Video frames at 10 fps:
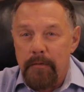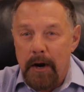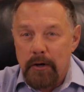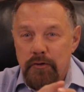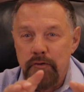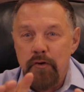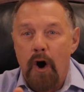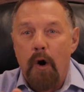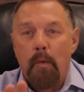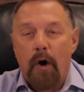there's
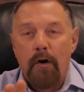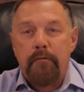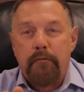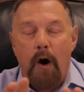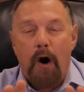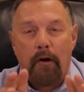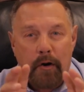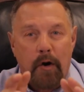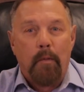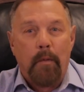no word for
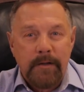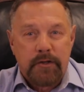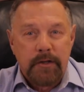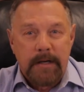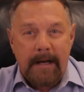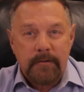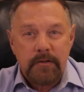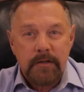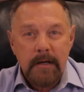coincidence.